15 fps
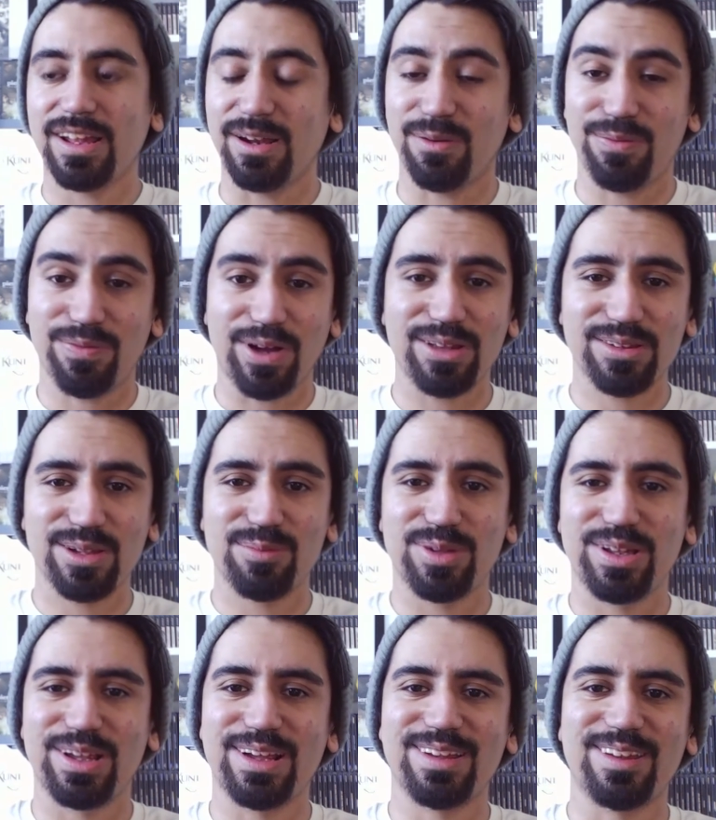And I finally
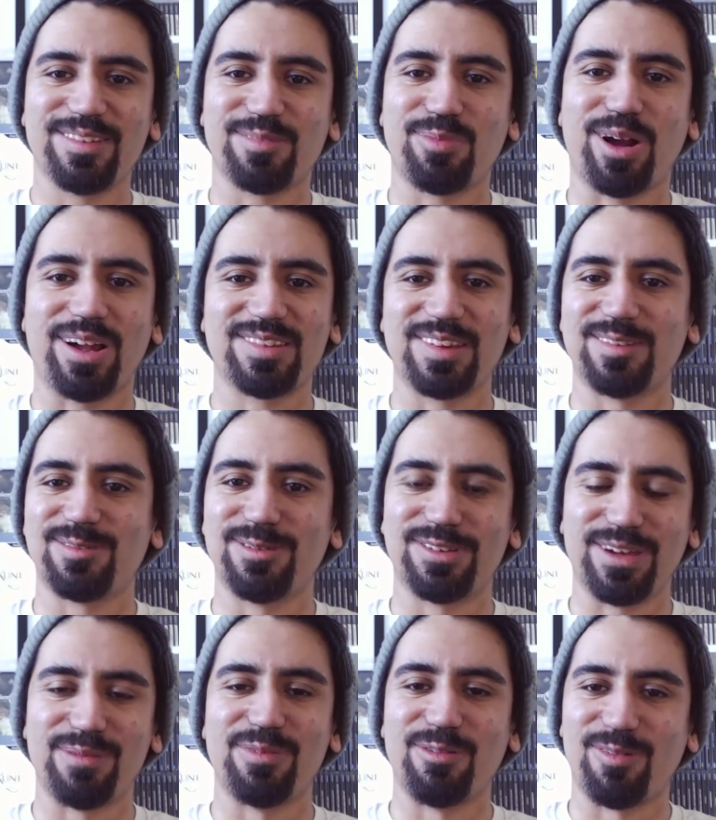began this process,
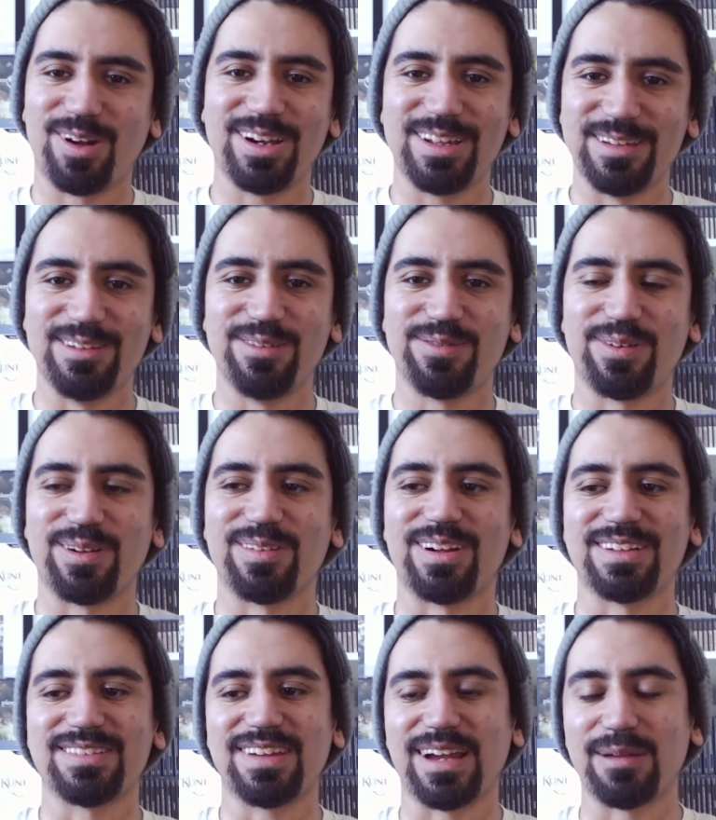which I've been wanting to do for a
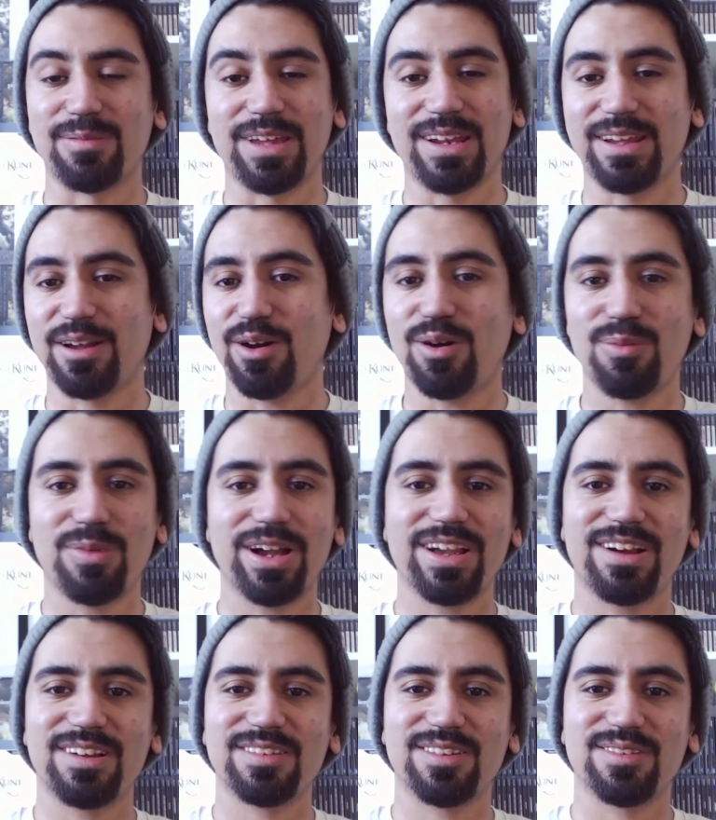long time, getting all my
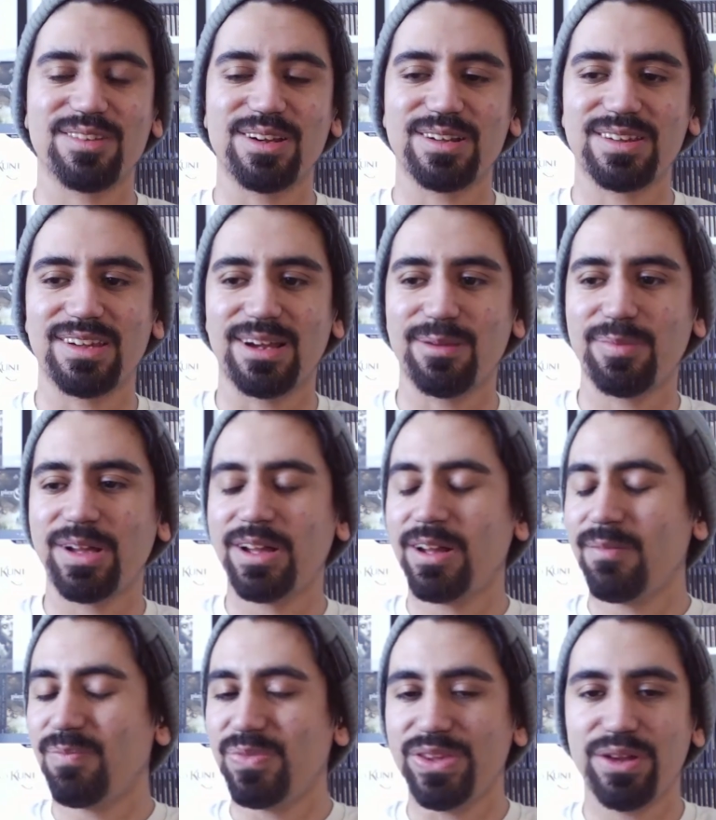consoles hooked up,
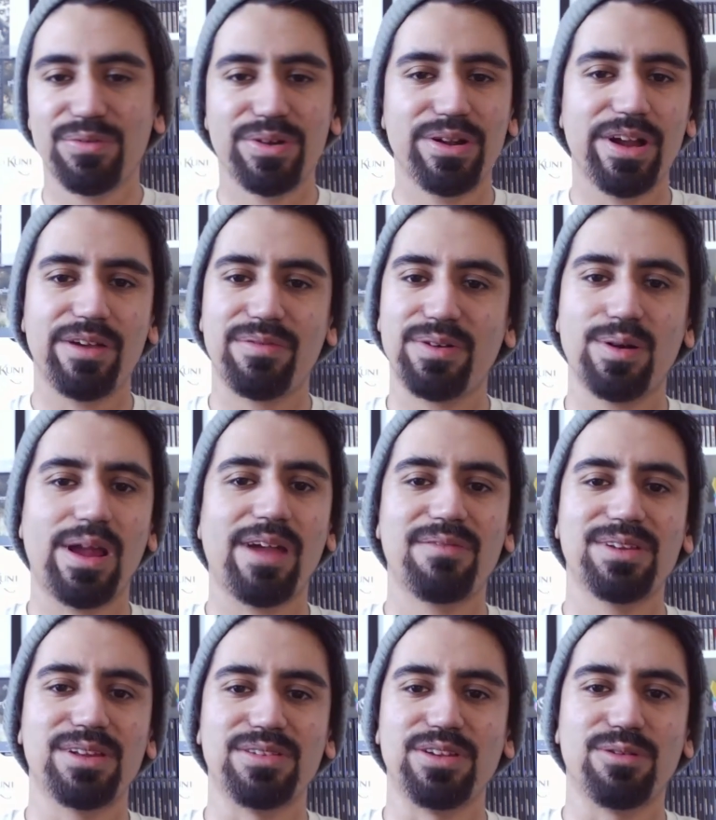never ever
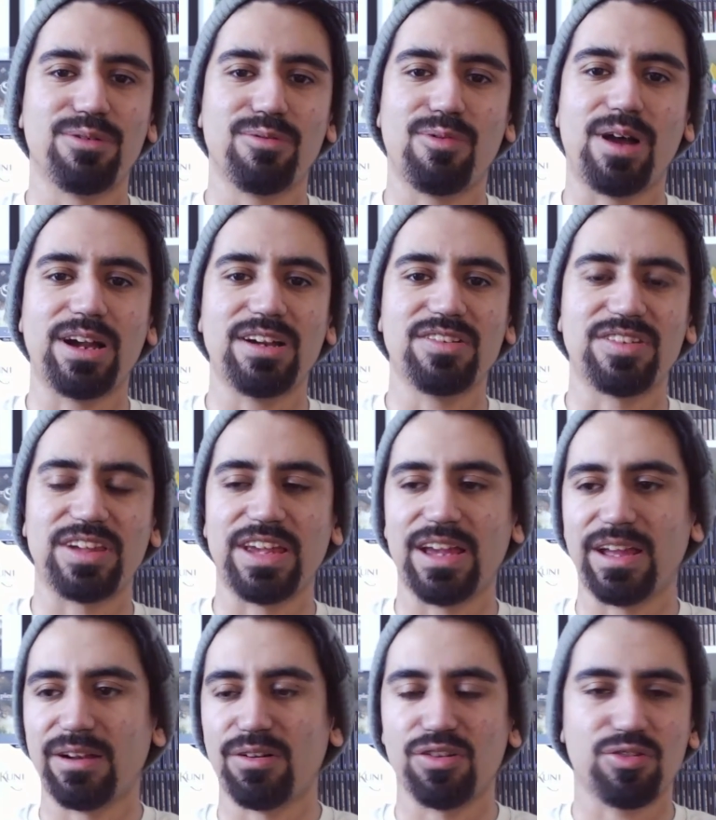having to deal with wires
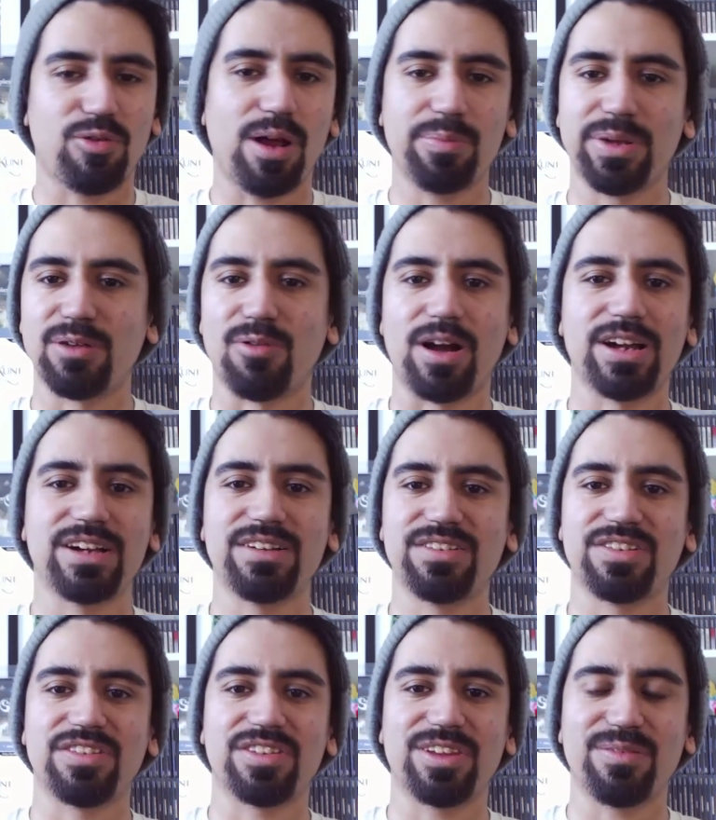again or swapping
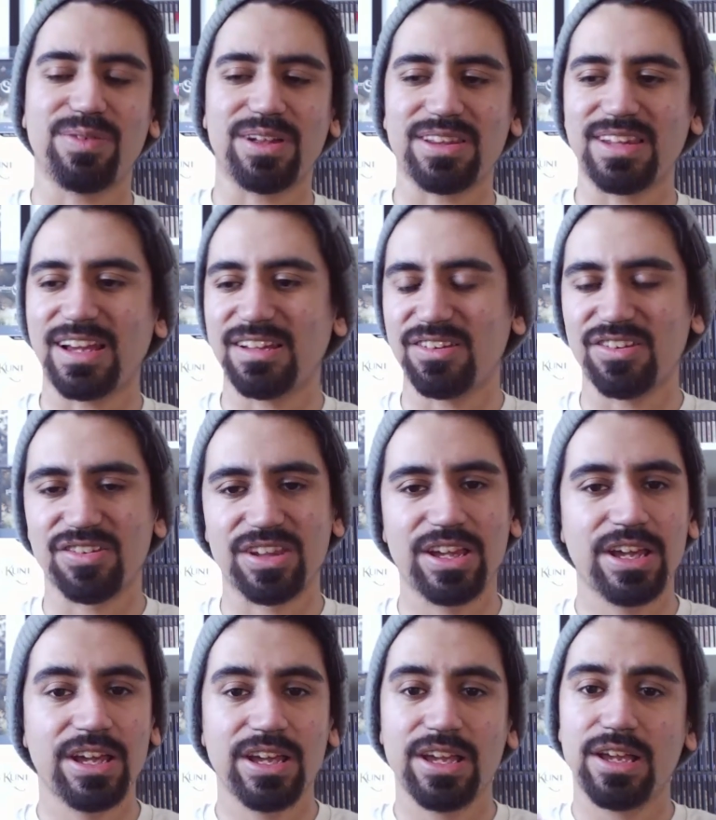wires and stuff like that.
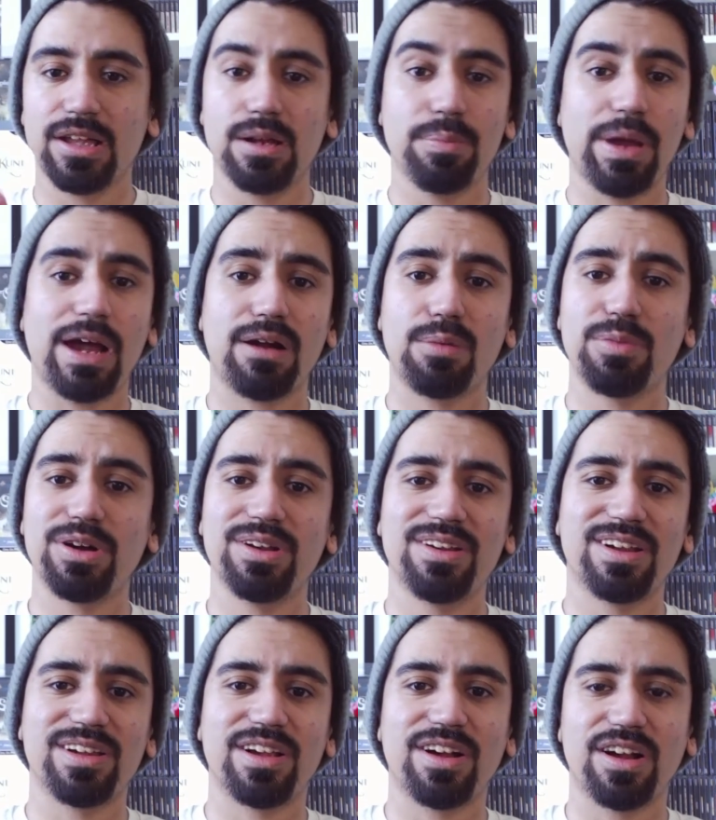Just hit a power
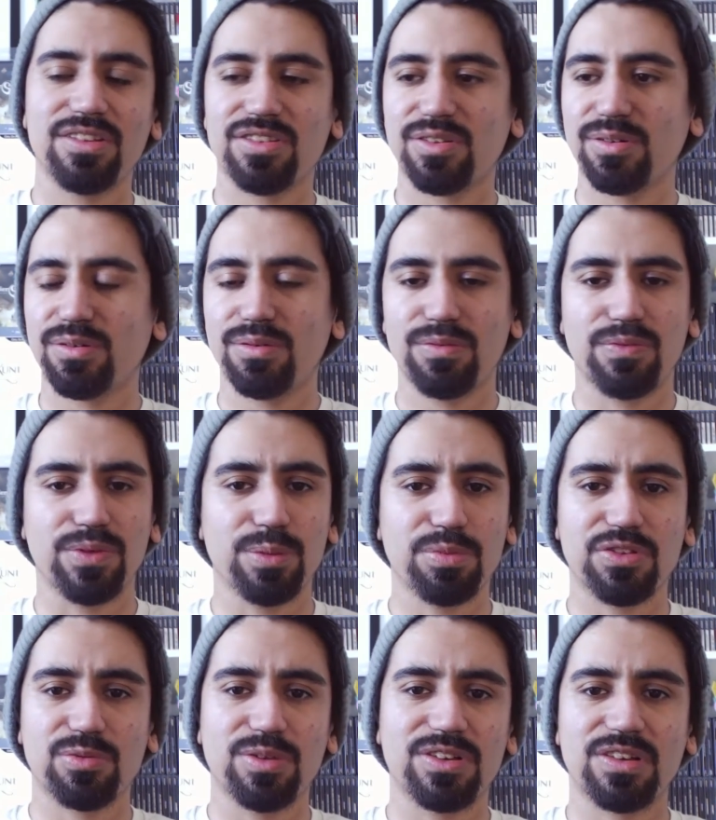button on a console,
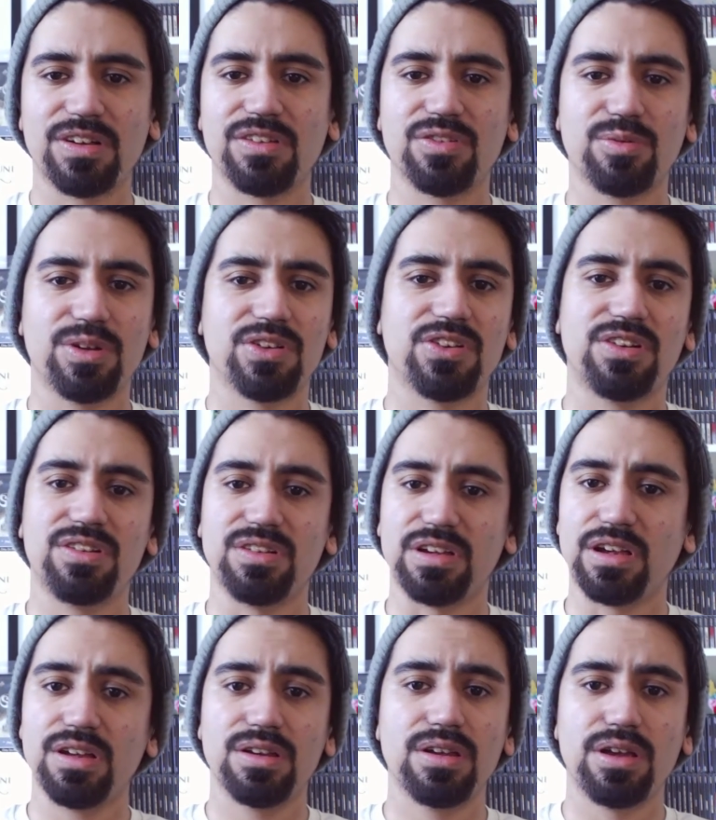flip a switch on a switcher, and
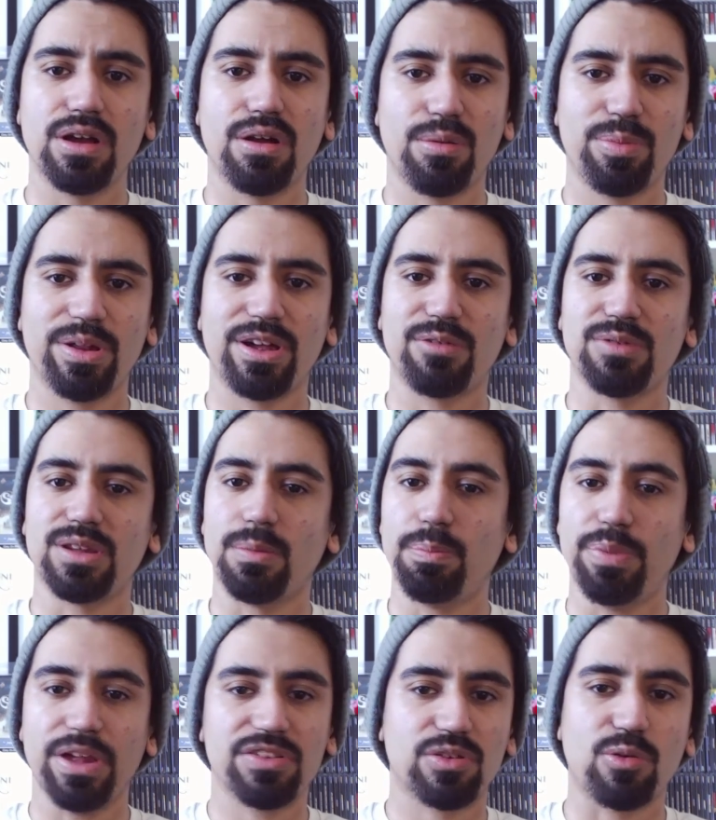you're good to go playing with the
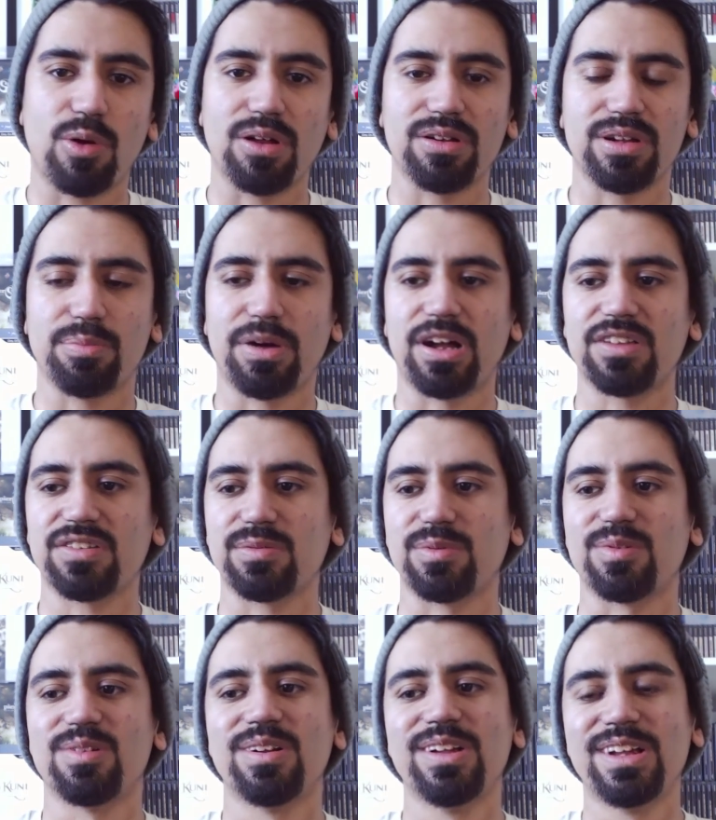best quality
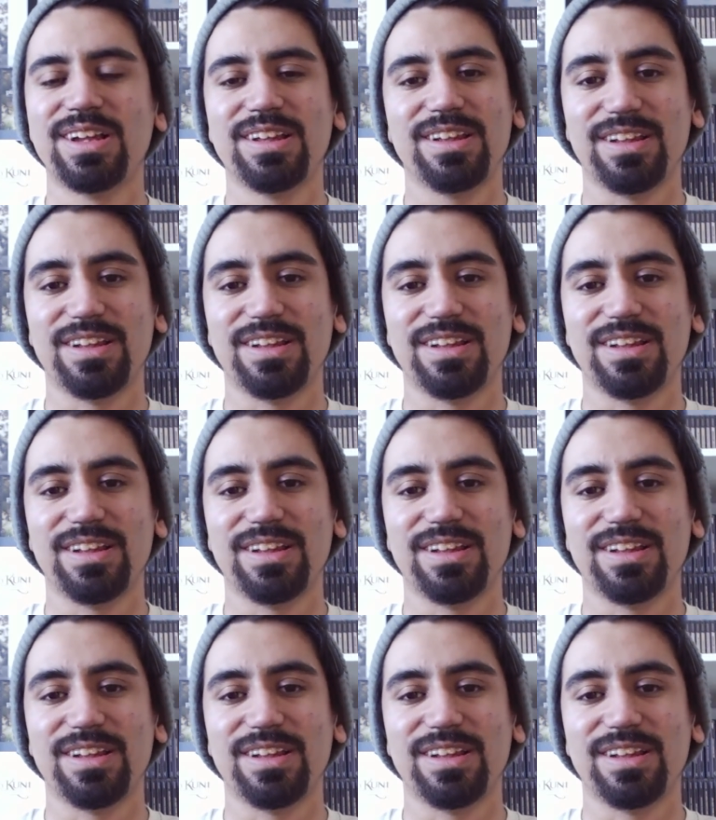possible.